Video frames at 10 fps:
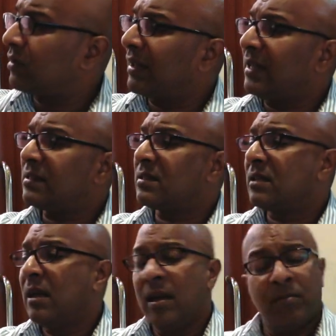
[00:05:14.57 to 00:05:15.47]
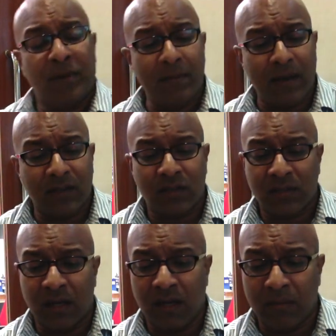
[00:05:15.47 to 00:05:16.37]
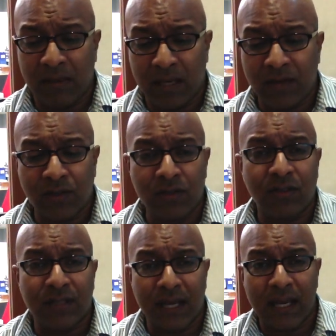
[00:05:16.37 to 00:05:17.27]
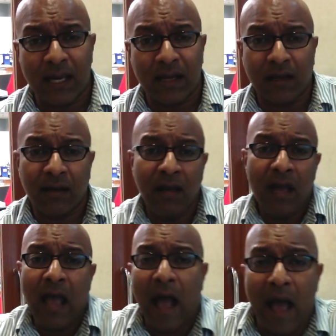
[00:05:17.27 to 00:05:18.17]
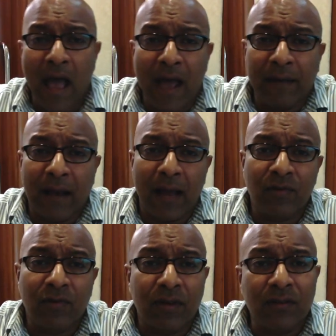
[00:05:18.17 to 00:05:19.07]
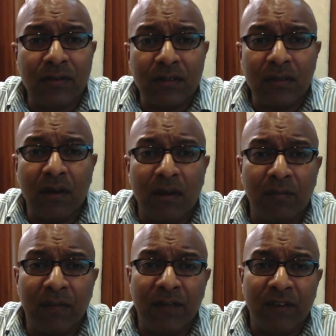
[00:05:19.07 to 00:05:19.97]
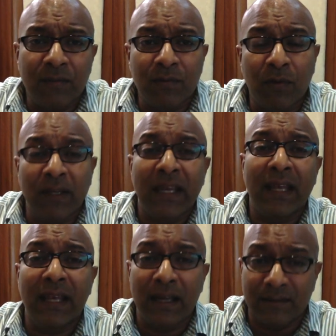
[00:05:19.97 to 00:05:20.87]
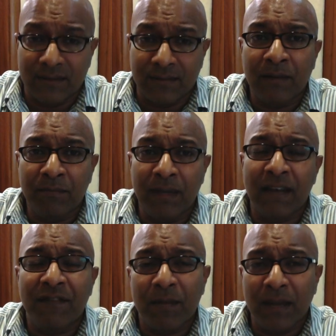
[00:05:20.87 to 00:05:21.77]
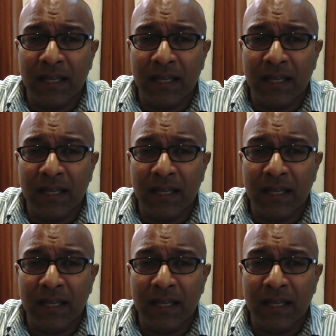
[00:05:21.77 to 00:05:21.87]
that's pretty much Malaysia today. I'm Sharaad Kuttan on BFM's Morning Headlines, BFM